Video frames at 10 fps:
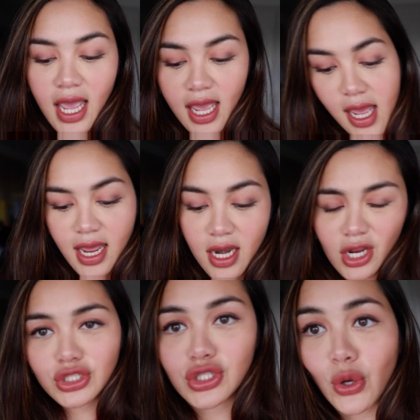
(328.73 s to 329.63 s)

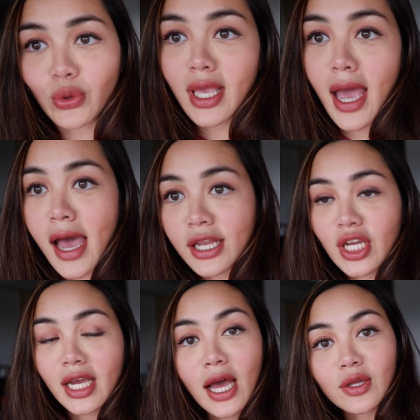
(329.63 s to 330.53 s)
And so yeah,
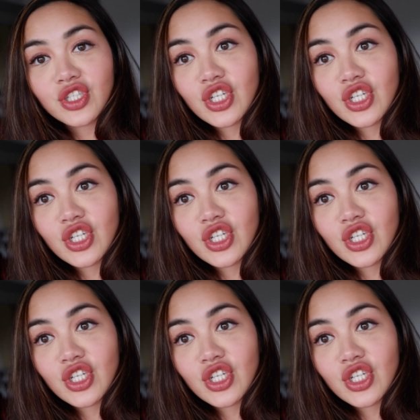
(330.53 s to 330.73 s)
check out